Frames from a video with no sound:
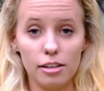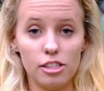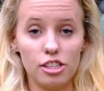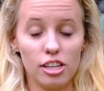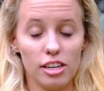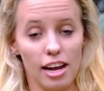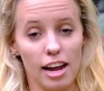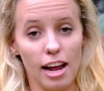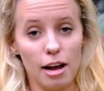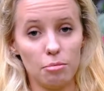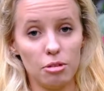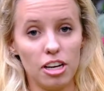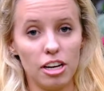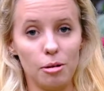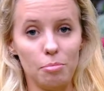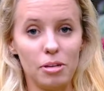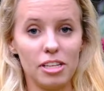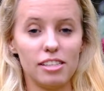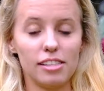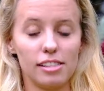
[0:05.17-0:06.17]
Today I'm
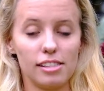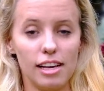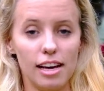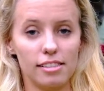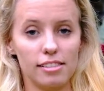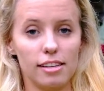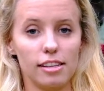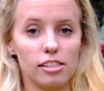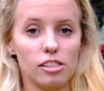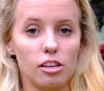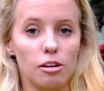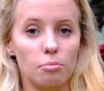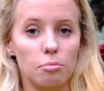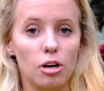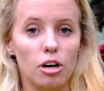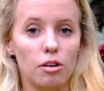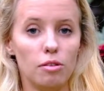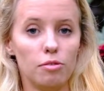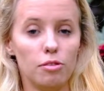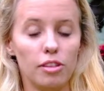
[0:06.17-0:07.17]
going to be discussing some
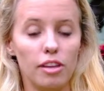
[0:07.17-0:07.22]
of